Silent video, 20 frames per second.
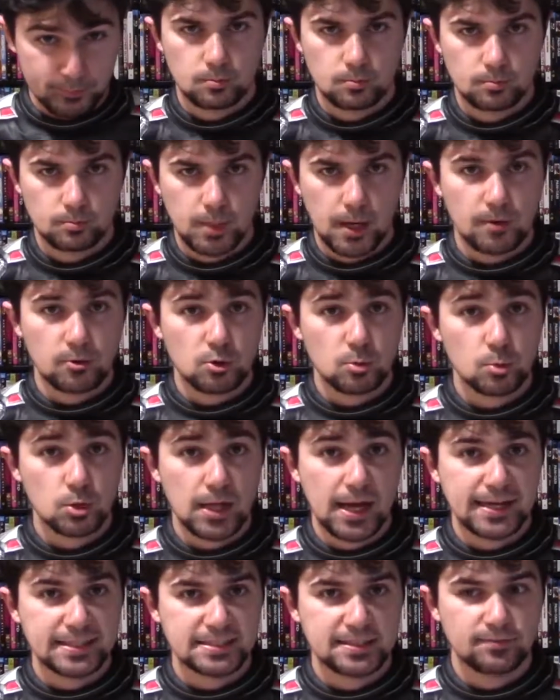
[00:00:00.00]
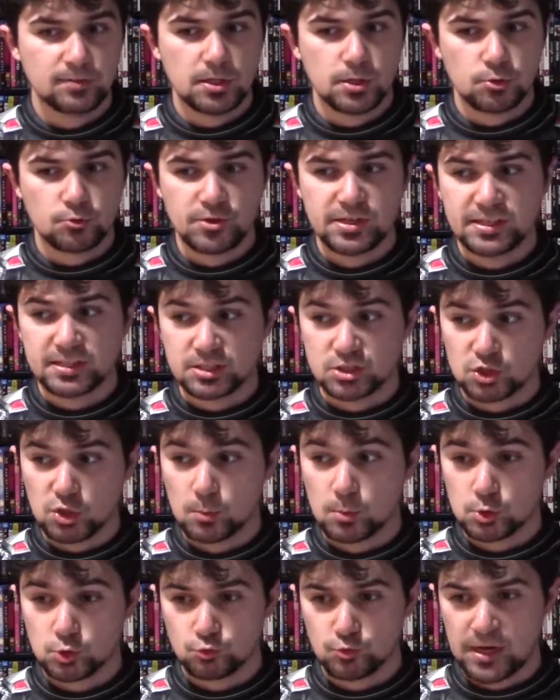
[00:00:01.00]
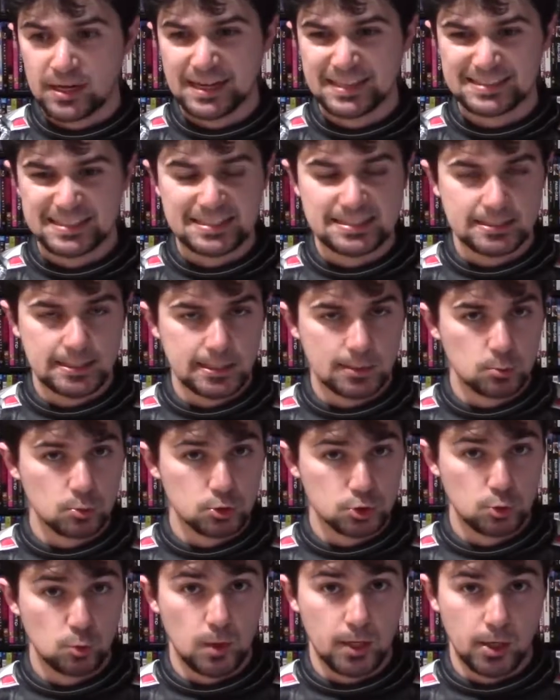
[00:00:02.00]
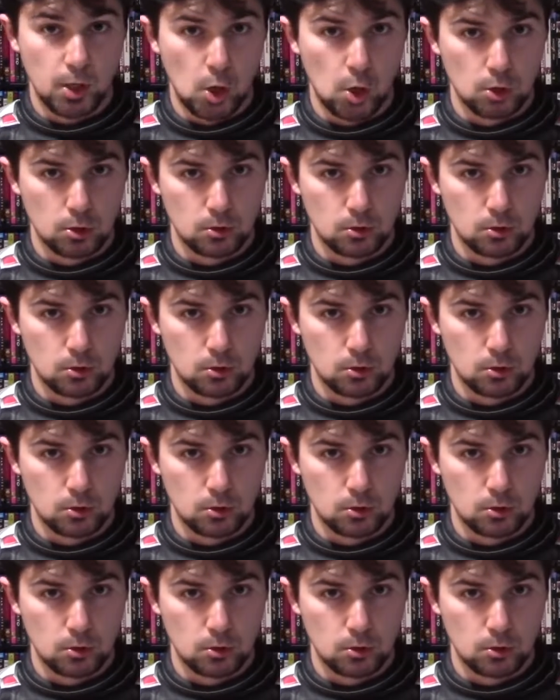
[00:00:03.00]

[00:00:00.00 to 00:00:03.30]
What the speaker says: Paranormal Activity 3 does so much right as a sequel to a horror